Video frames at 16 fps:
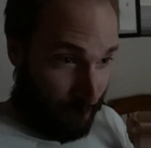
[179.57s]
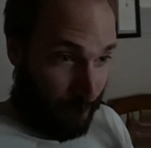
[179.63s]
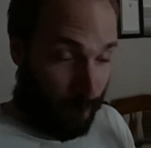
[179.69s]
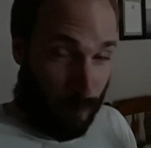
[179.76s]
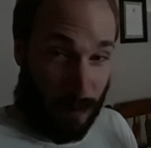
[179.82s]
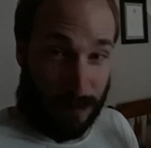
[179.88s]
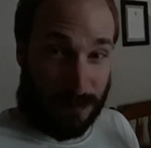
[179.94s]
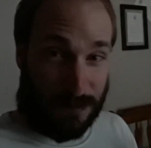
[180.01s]

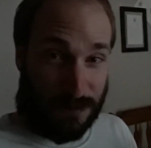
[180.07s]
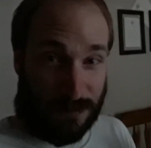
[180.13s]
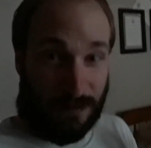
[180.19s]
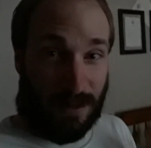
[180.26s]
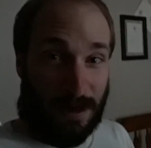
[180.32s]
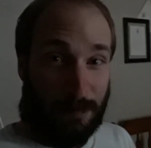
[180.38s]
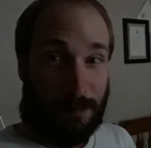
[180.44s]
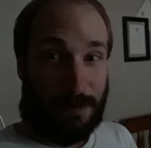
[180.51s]
what
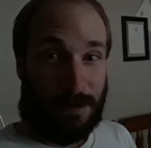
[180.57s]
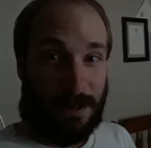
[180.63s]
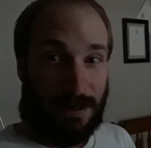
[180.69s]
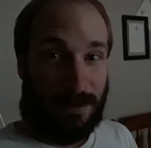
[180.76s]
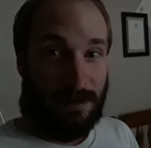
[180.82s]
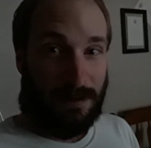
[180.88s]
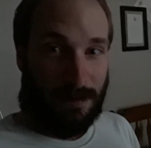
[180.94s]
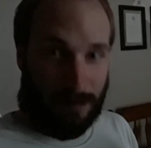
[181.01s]

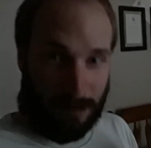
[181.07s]
celebrity,